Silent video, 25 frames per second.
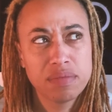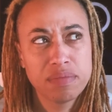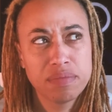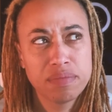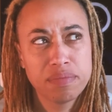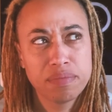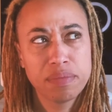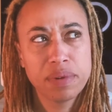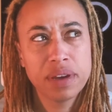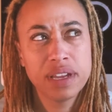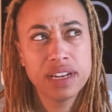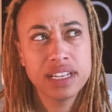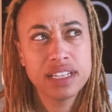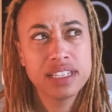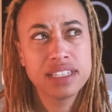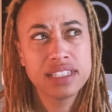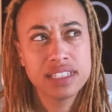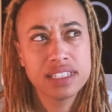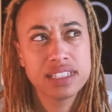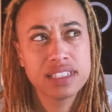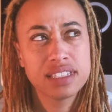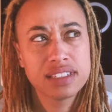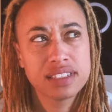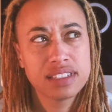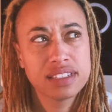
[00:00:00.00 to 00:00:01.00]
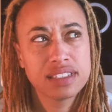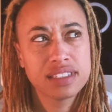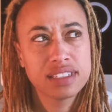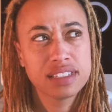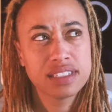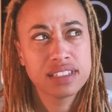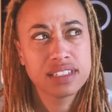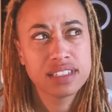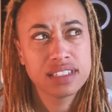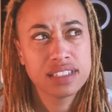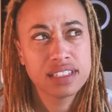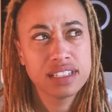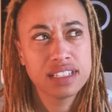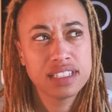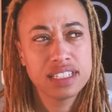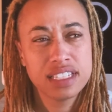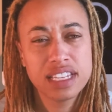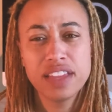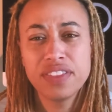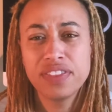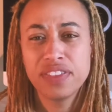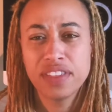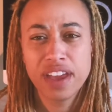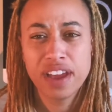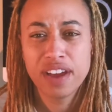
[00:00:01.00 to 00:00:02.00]
but it's
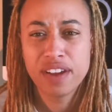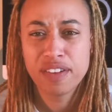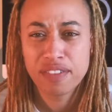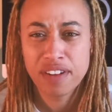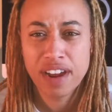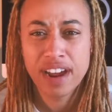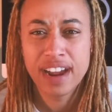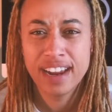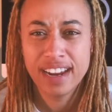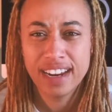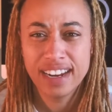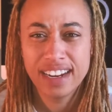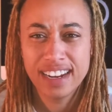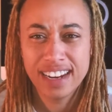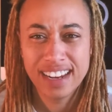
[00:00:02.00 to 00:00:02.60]
in there, right?